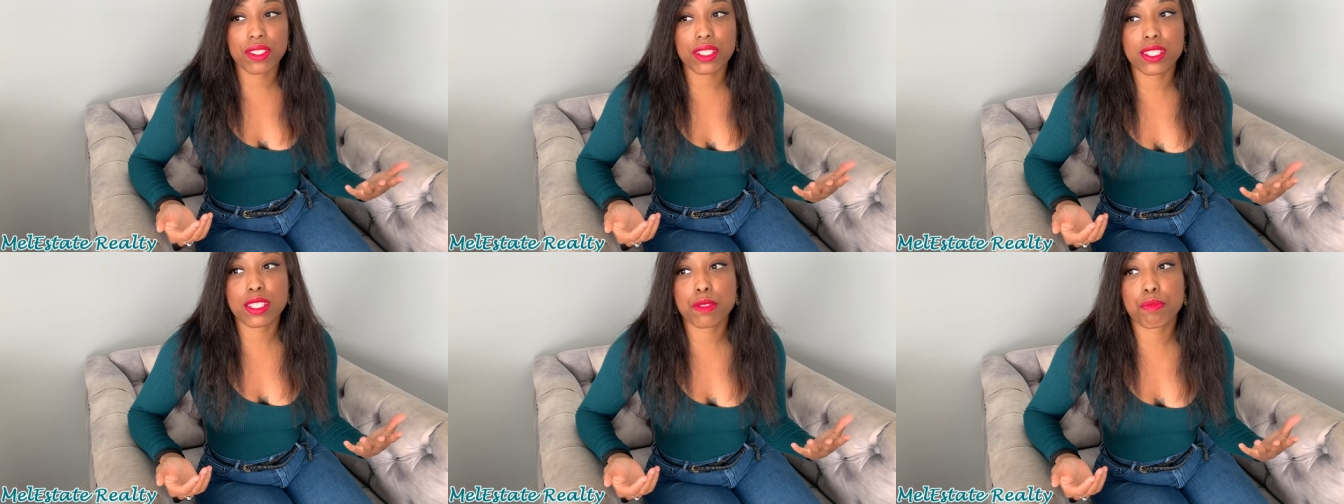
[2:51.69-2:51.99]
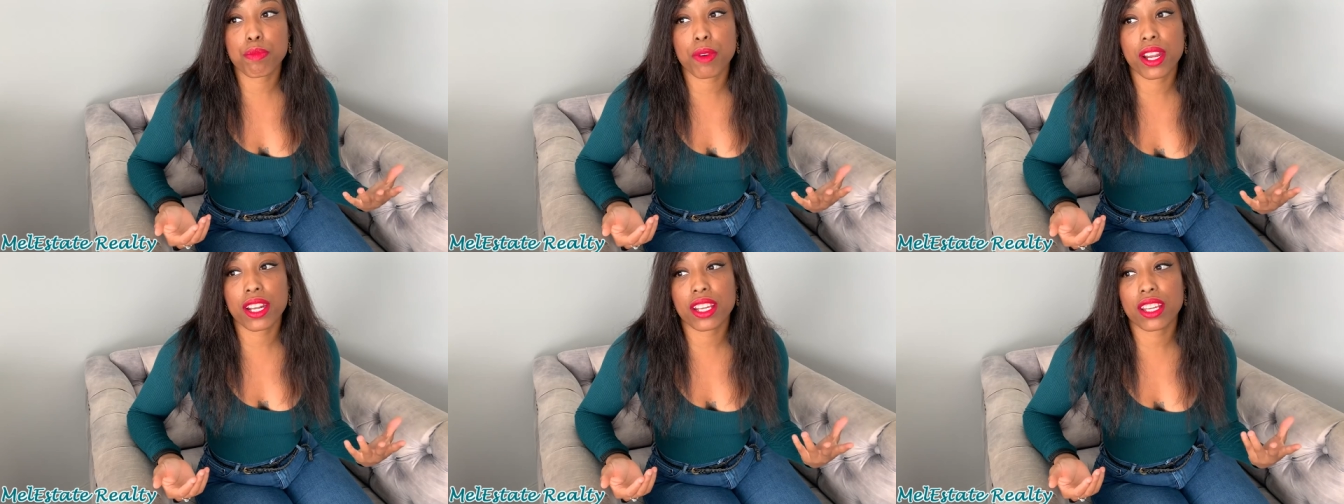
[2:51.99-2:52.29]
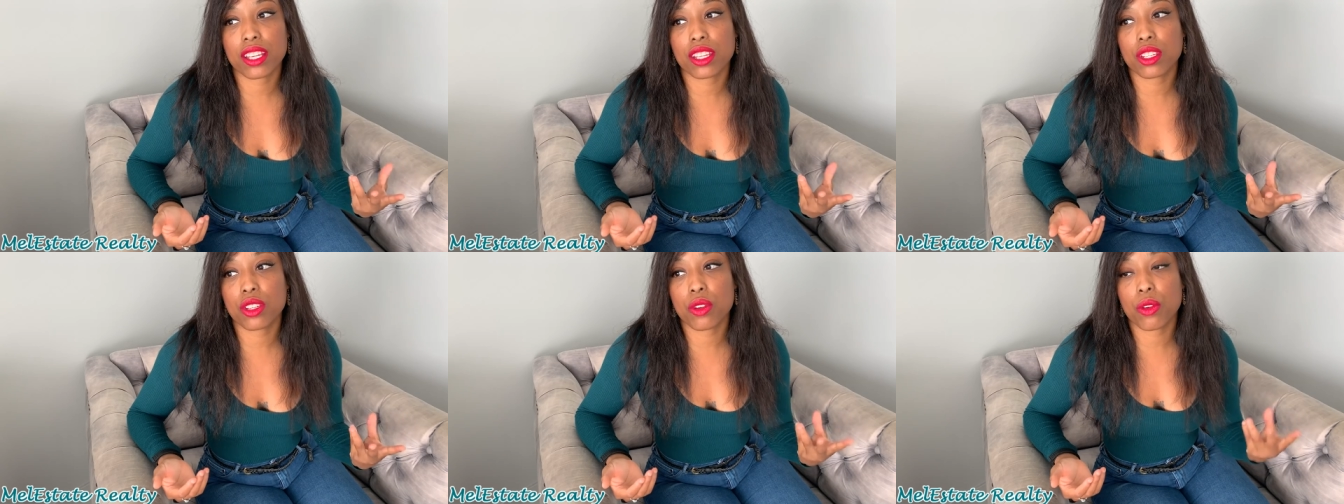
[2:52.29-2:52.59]
in
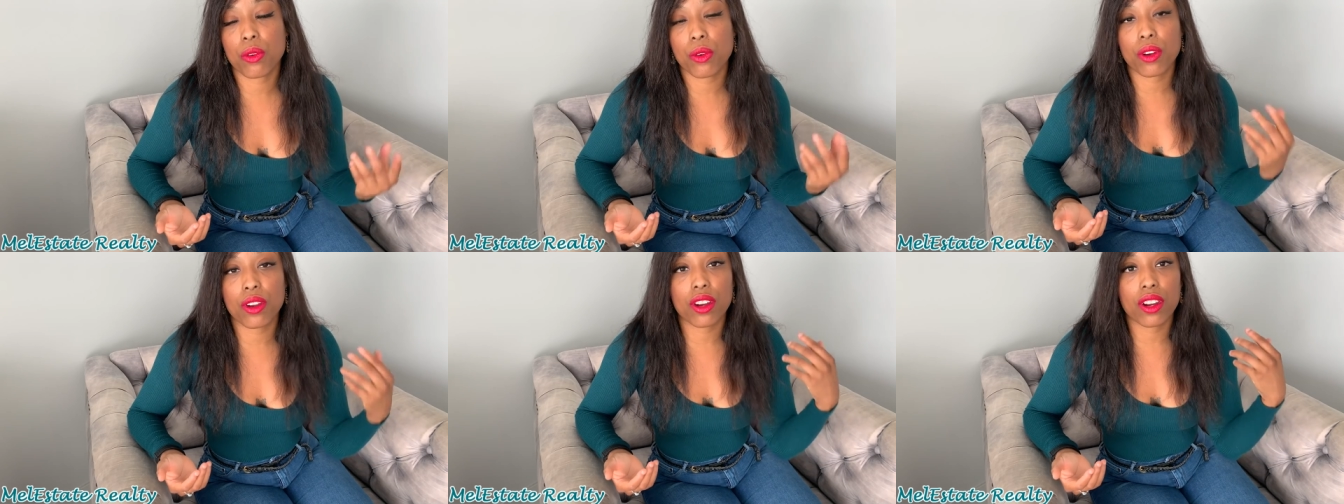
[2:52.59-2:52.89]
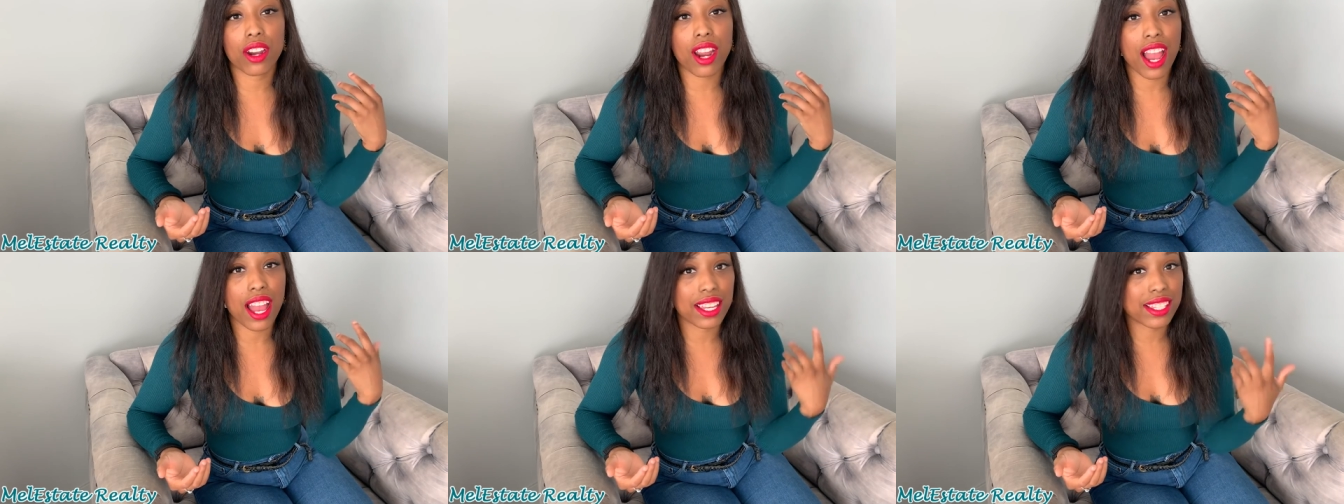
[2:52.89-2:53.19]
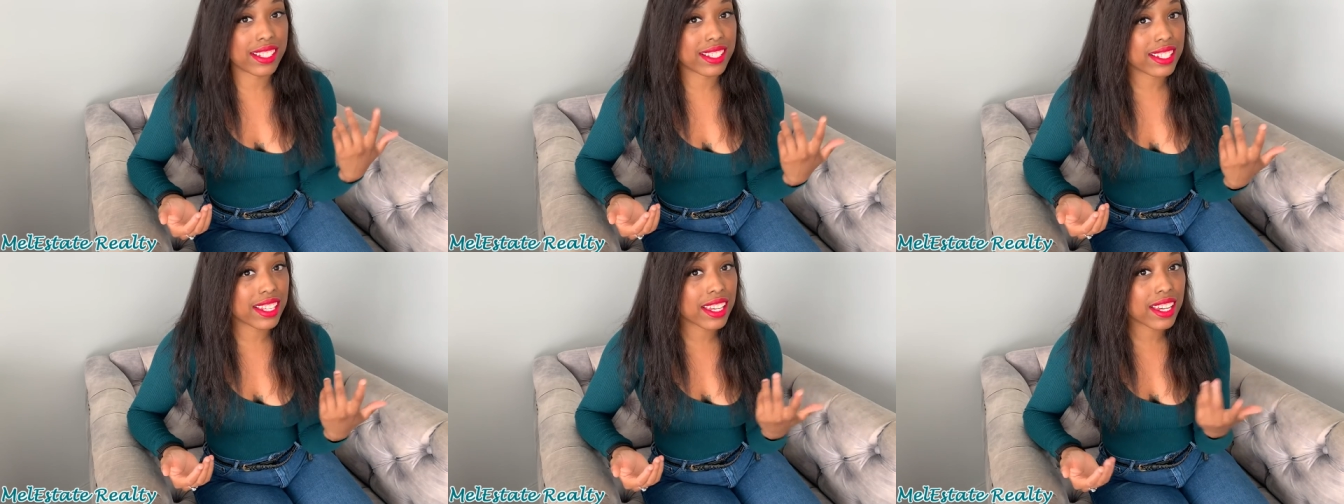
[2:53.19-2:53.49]
spreading your
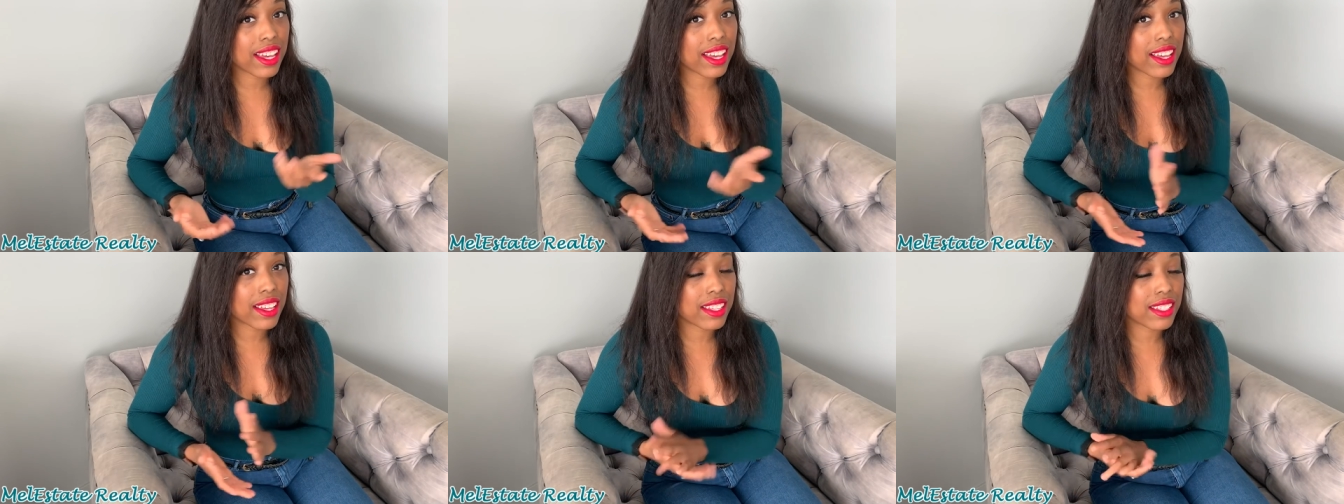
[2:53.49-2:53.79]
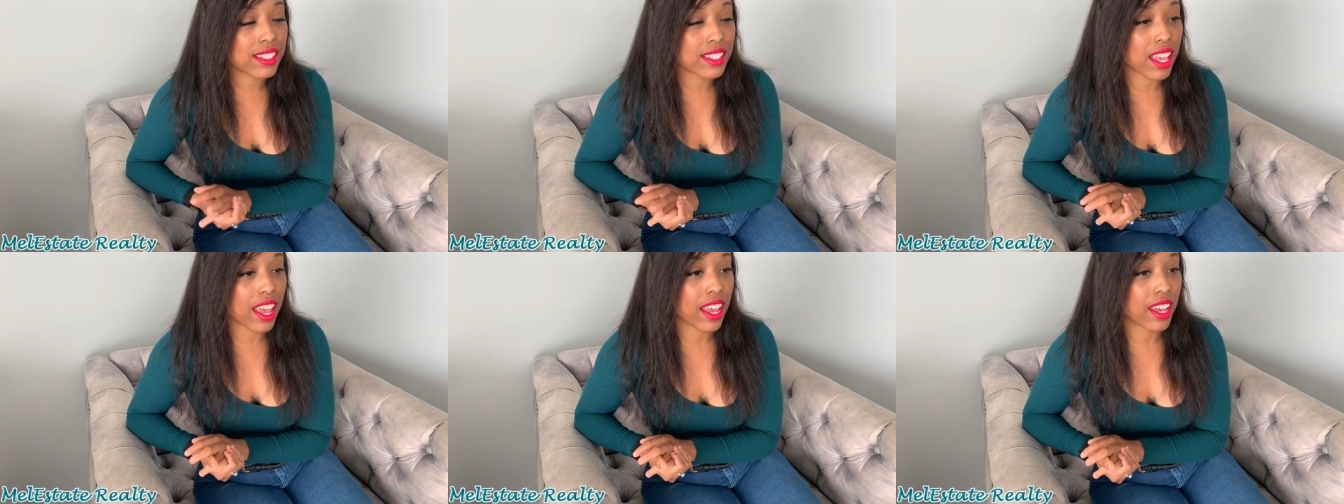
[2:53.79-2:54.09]
ideas